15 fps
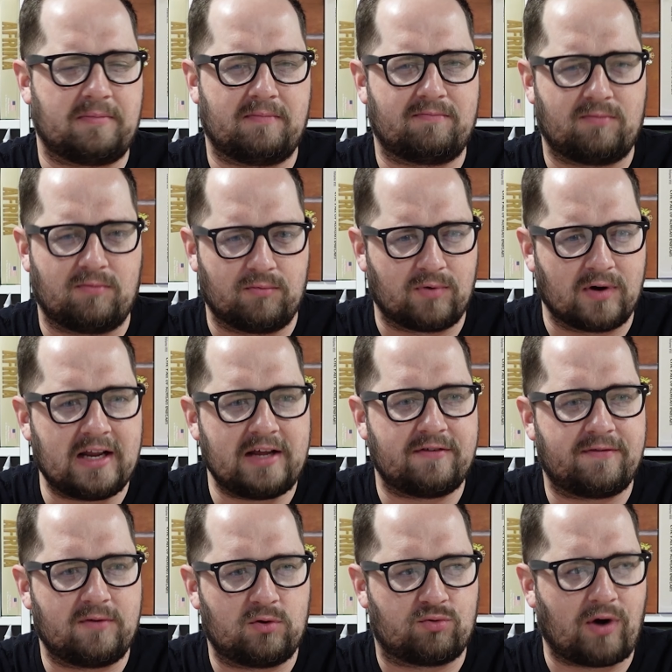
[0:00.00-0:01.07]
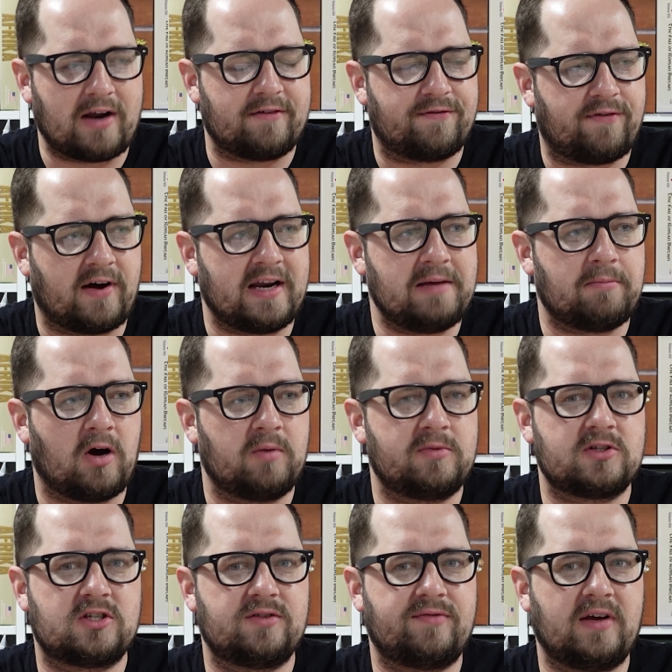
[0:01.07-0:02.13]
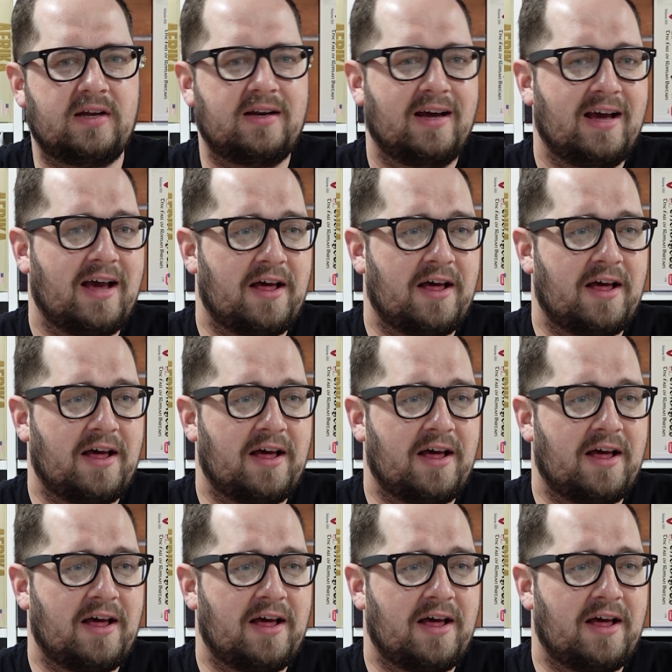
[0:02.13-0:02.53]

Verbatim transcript: really great funny moments of it.